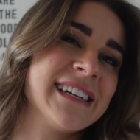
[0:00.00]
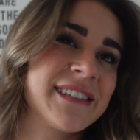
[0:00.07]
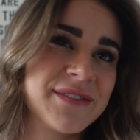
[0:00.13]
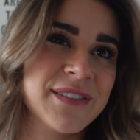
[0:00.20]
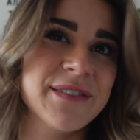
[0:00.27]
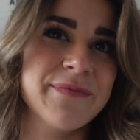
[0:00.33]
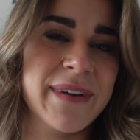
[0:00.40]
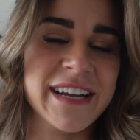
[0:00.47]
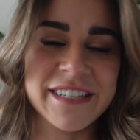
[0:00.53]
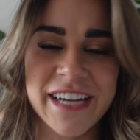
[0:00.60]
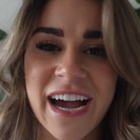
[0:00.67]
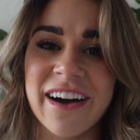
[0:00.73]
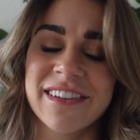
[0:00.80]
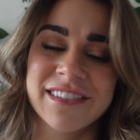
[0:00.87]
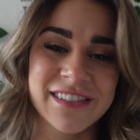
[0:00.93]
that's what my
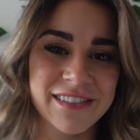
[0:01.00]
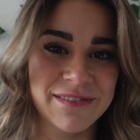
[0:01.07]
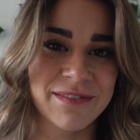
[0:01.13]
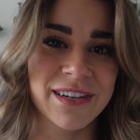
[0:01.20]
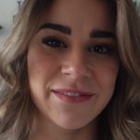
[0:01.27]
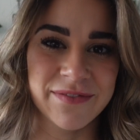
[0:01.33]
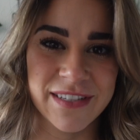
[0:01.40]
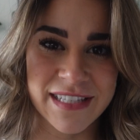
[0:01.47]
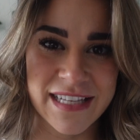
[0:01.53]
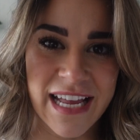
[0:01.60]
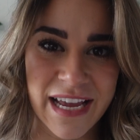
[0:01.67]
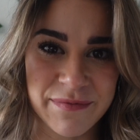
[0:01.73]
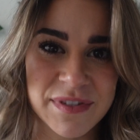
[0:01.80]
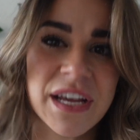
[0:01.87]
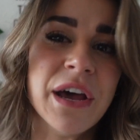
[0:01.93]
childhood one was named.